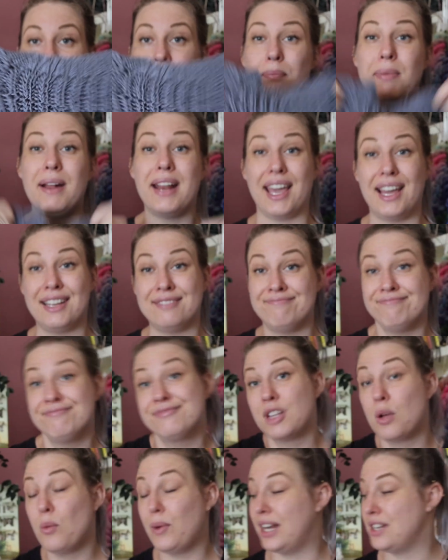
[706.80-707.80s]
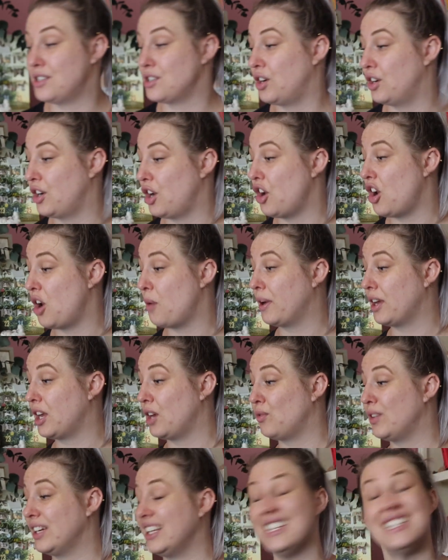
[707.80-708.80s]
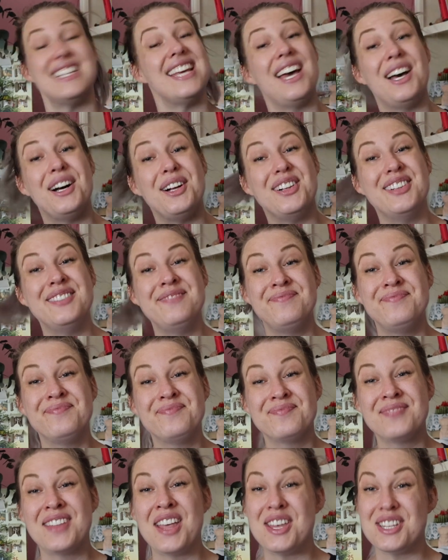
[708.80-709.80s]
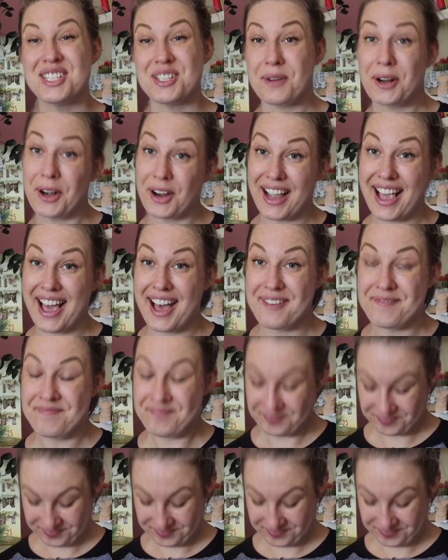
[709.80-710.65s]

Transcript: but again, when it's on, no one can really tell, so I don't care.